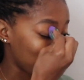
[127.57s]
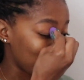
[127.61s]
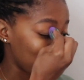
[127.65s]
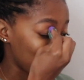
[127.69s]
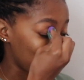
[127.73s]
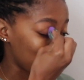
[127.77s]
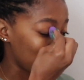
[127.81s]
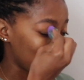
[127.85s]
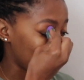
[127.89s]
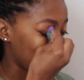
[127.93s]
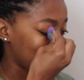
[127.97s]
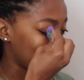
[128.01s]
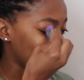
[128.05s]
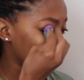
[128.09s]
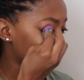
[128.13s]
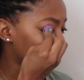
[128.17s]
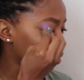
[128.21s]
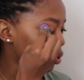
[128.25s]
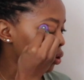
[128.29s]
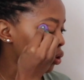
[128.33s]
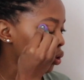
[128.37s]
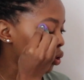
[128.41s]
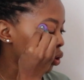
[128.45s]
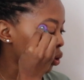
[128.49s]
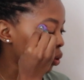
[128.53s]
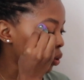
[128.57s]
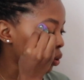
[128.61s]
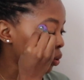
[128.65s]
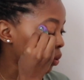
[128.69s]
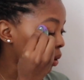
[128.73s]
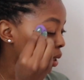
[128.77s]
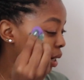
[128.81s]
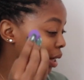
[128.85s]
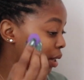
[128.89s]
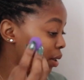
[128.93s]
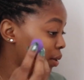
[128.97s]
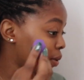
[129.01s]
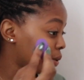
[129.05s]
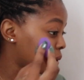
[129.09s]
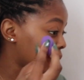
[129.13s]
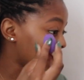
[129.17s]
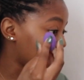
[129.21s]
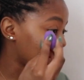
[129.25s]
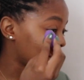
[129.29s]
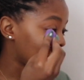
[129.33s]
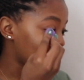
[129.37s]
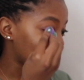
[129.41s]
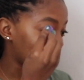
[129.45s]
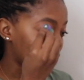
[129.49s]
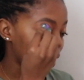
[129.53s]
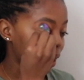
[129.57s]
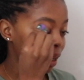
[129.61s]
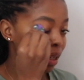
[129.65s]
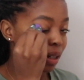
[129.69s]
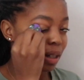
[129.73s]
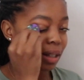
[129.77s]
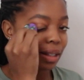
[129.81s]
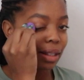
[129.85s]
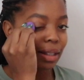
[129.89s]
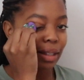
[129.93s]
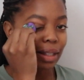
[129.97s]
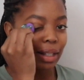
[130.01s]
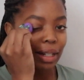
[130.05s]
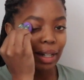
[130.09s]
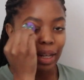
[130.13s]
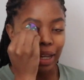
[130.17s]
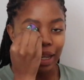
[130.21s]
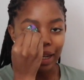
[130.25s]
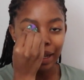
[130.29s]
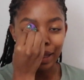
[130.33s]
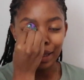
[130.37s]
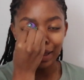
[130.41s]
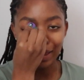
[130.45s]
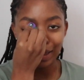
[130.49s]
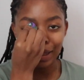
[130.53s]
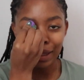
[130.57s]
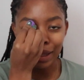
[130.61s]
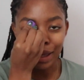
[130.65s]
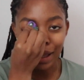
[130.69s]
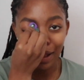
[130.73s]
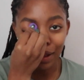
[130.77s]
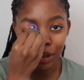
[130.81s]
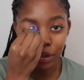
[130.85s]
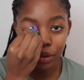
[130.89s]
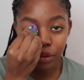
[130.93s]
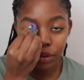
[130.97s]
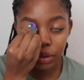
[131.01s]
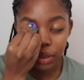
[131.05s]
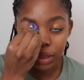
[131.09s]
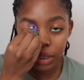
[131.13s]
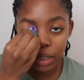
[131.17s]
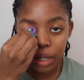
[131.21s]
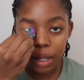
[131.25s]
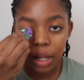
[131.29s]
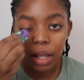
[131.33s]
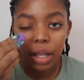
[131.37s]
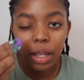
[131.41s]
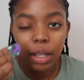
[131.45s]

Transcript: more in control when I use that side than anything else.